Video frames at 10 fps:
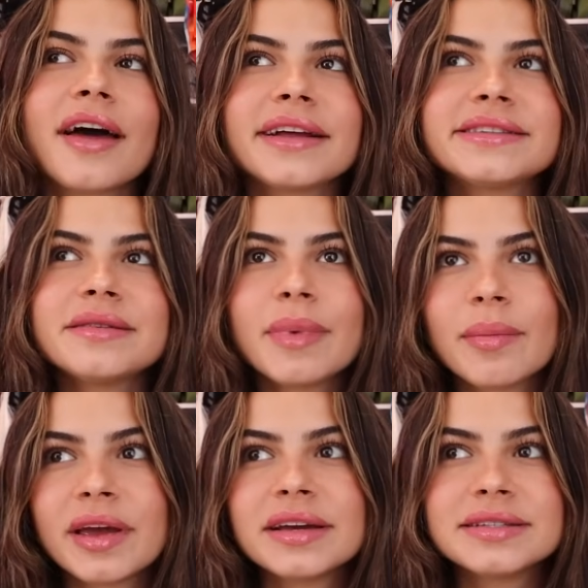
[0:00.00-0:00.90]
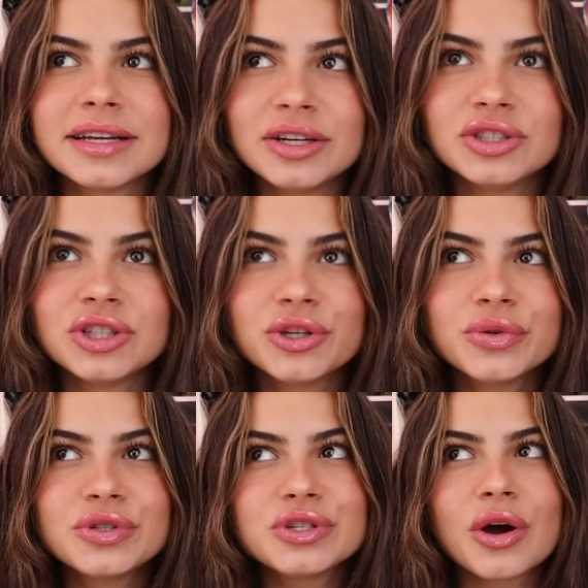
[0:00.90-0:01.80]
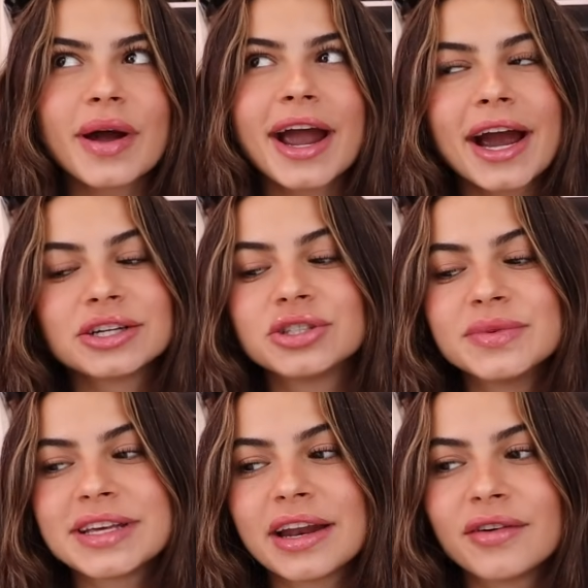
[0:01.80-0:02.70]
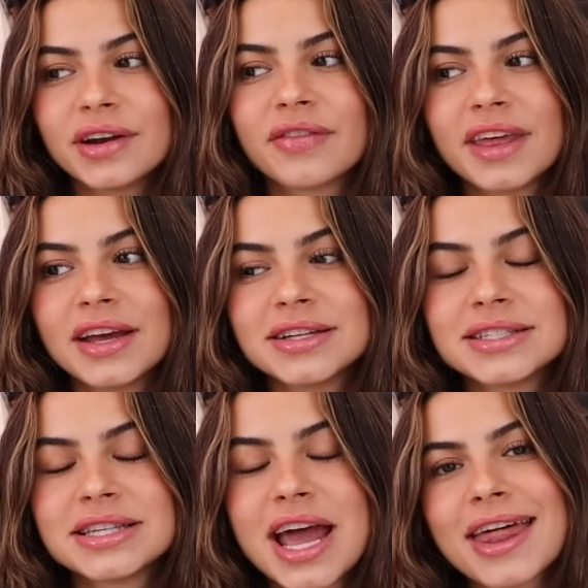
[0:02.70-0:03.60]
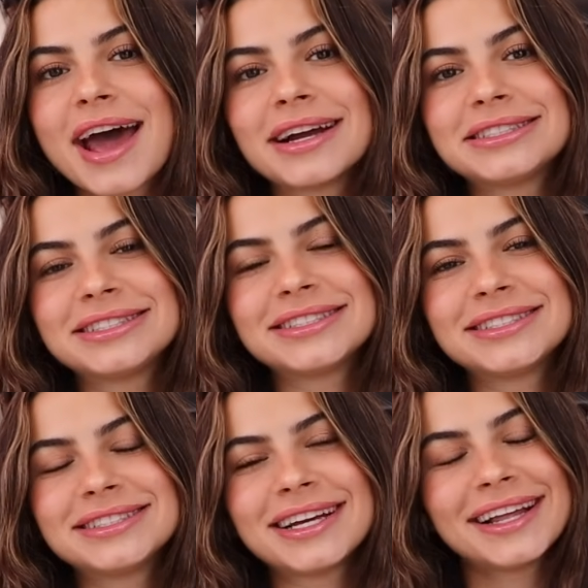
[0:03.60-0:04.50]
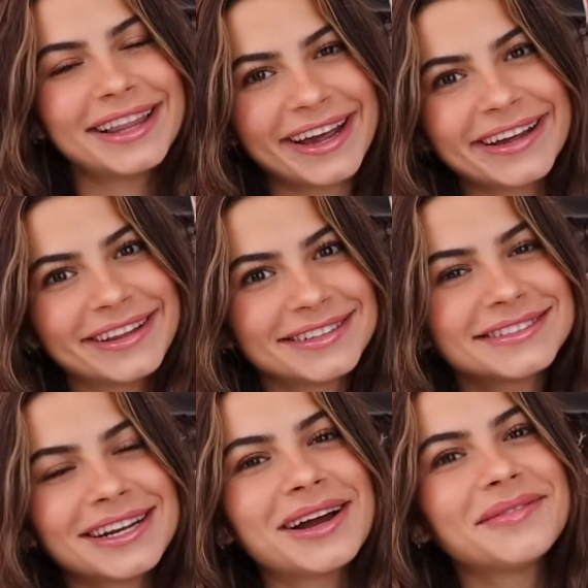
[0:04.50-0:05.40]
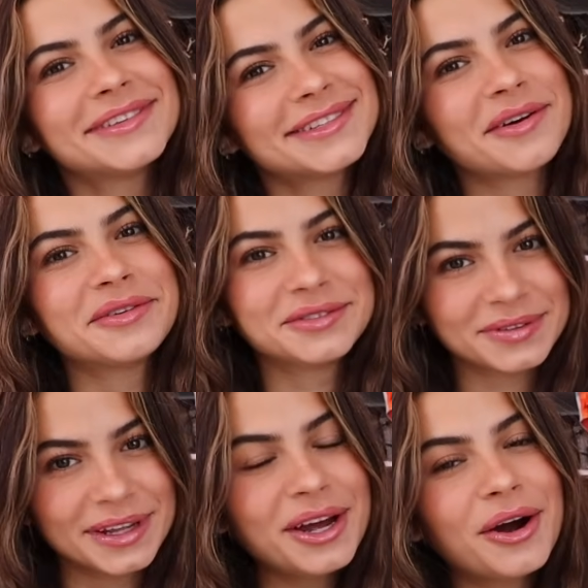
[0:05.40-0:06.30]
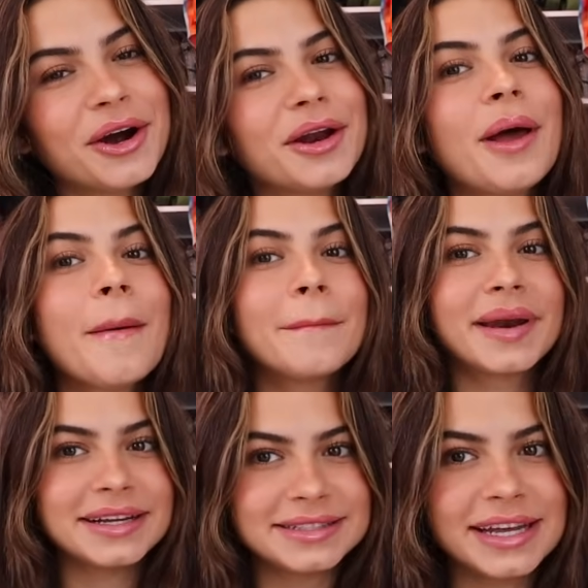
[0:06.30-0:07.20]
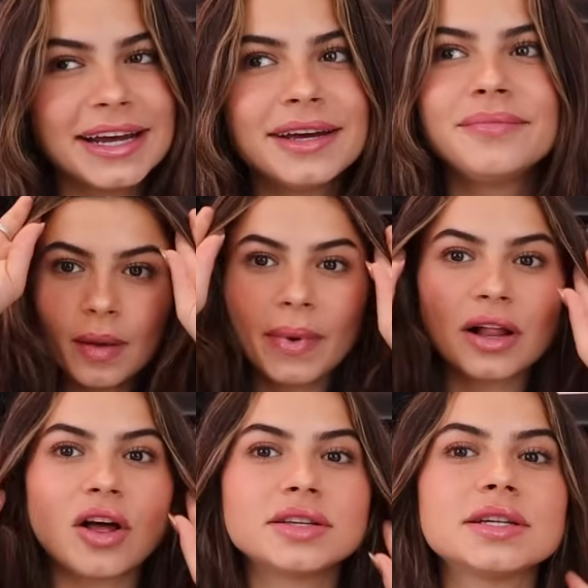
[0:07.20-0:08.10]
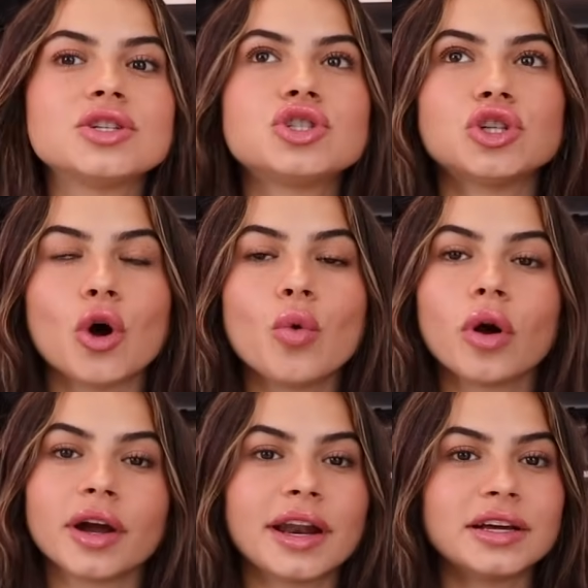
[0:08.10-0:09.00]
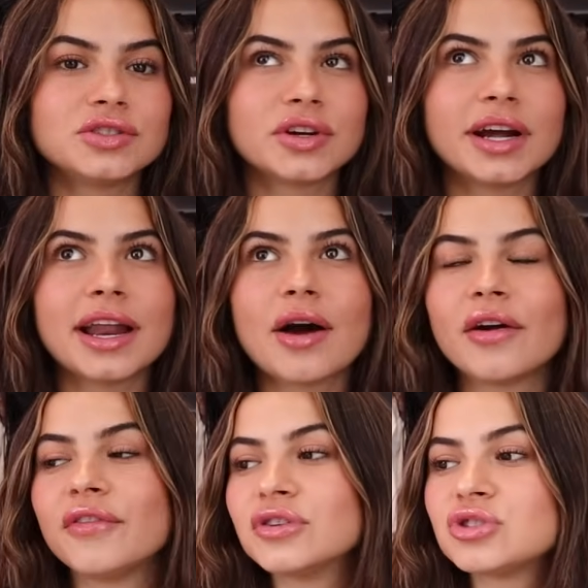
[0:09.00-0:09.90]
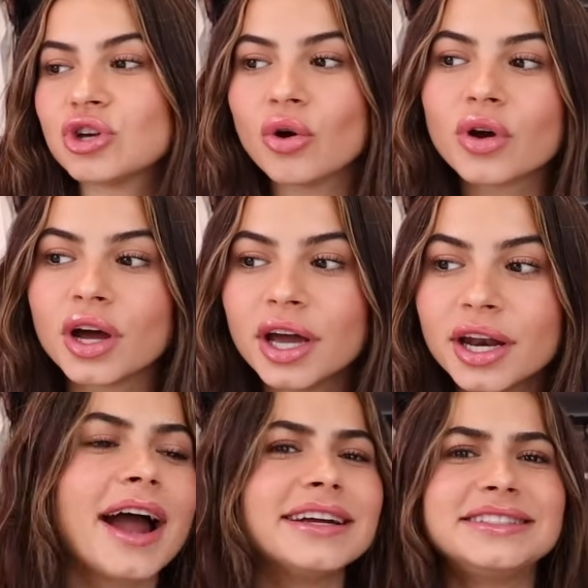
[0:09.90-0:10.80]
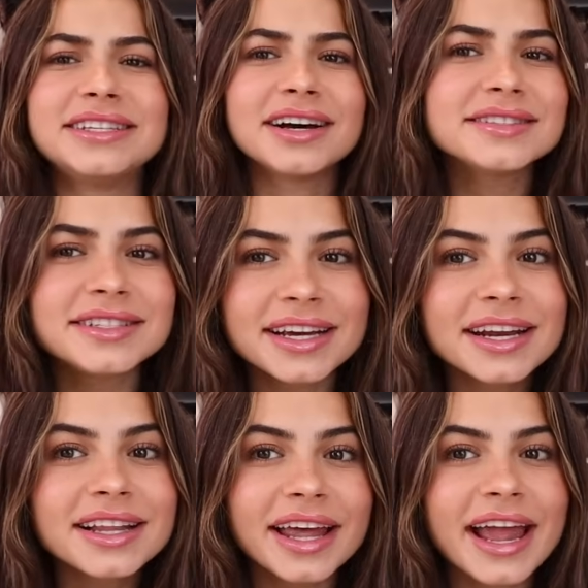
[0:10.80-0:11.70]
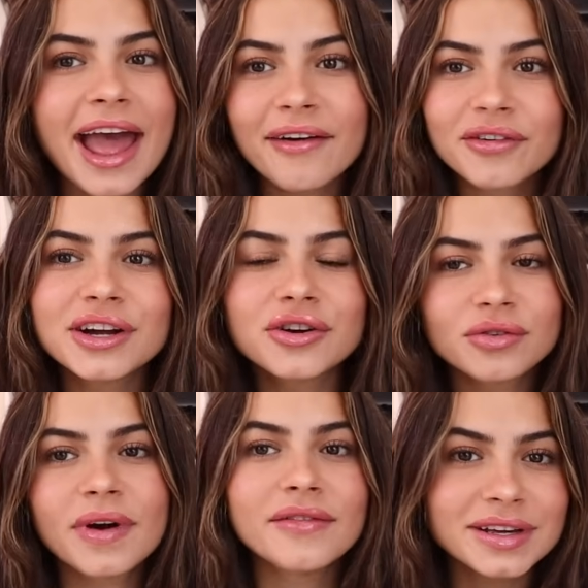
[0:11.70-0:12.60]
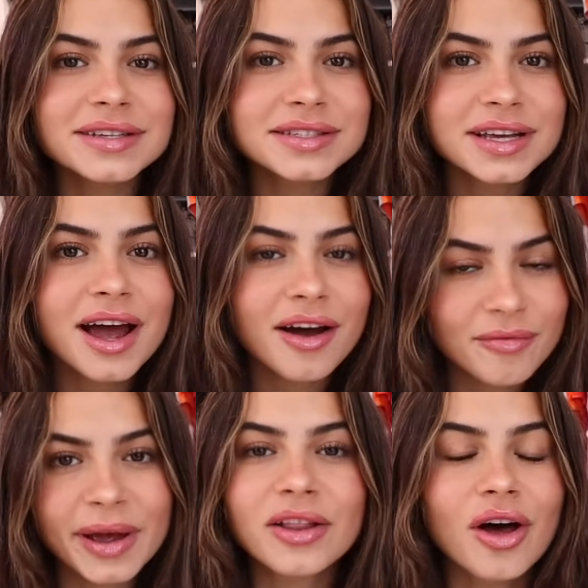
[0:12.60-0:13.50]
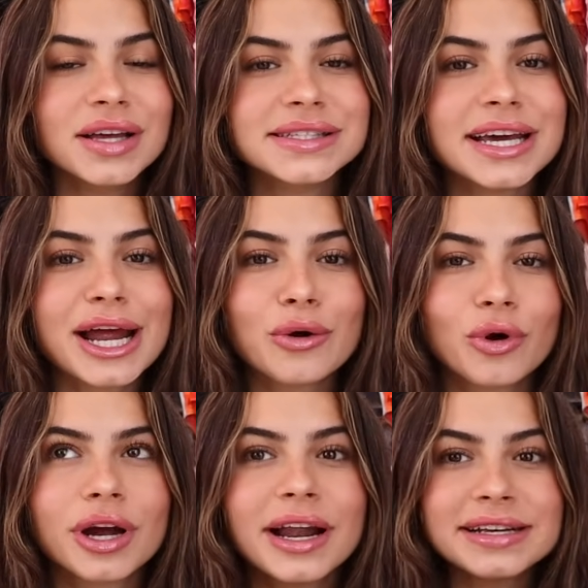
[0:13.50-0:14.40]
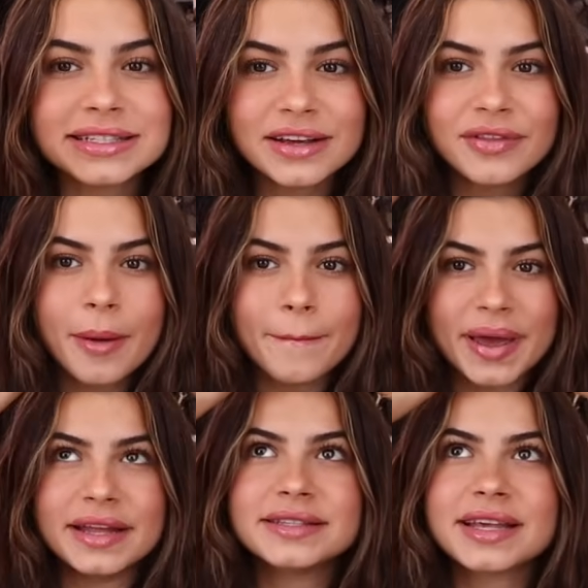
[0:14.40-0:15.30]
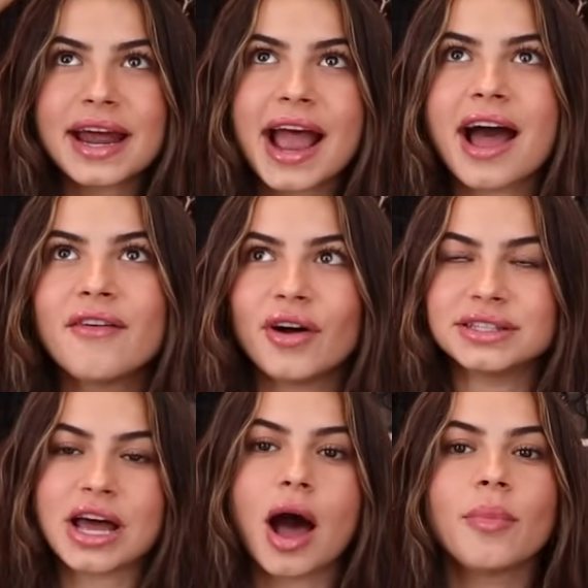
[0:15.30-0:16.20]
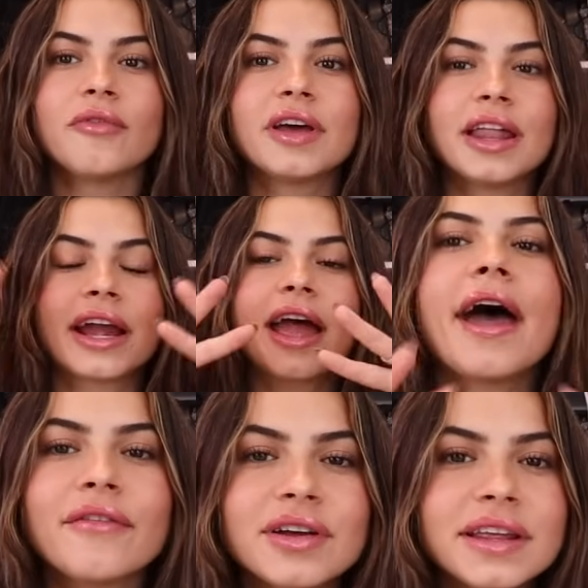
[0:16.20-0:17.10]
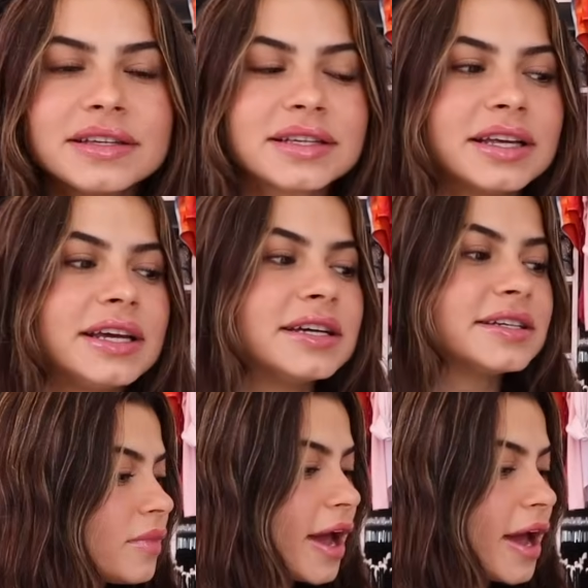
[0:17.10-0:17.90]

That's my biggest issue. So I actually was getting rid of things that I like this time. So it was really hard, but I did it. My closet is so organized right now. I feel so good. I dusted like every crevice of my closet. I organized even the bins that I have on top of it. Like, everything's cleaned.